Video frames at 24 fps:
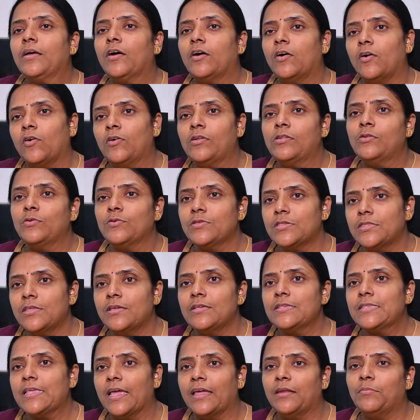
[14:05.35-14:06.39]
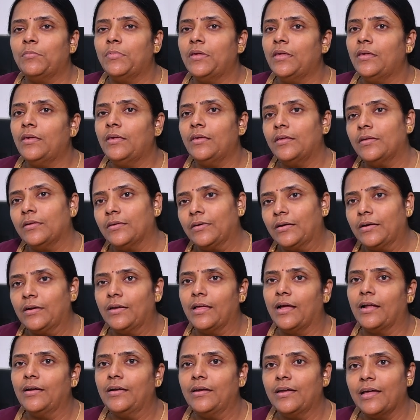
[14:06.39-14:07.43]
All those things can be
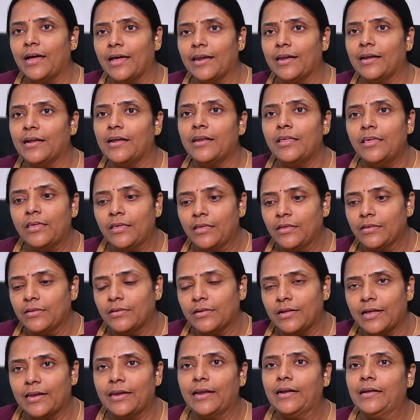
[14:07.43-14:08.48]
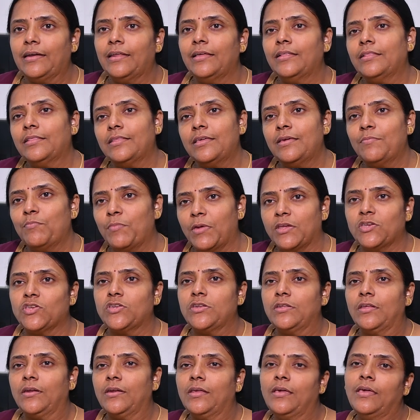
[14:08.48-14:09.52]
done directly connecting the
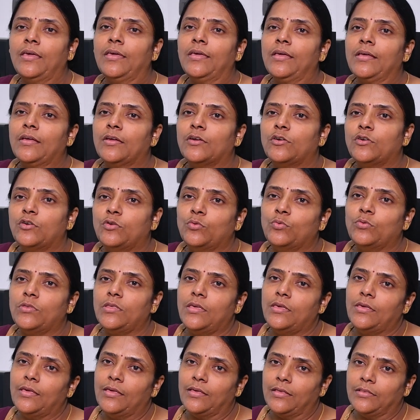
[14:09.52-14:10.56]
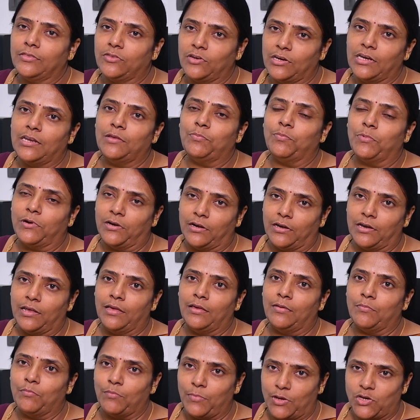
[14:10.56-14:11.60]
machinery to the 3D
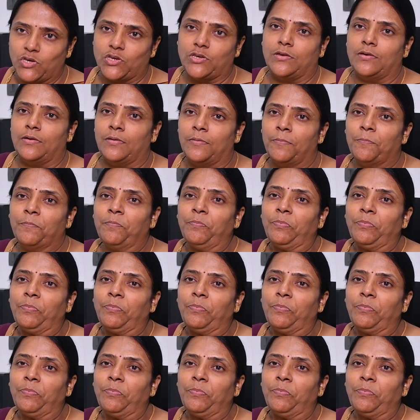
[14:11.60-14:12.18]
printing machine.